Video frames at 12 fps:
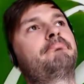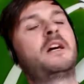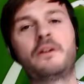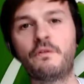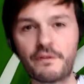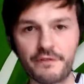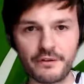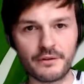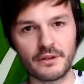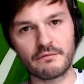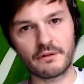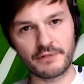an overview
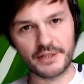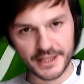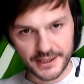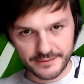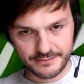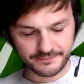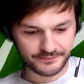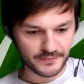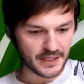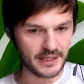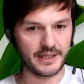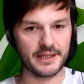of what we've done
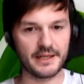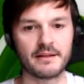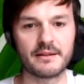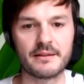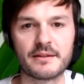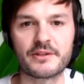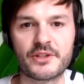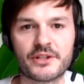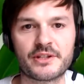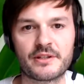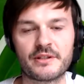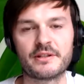and just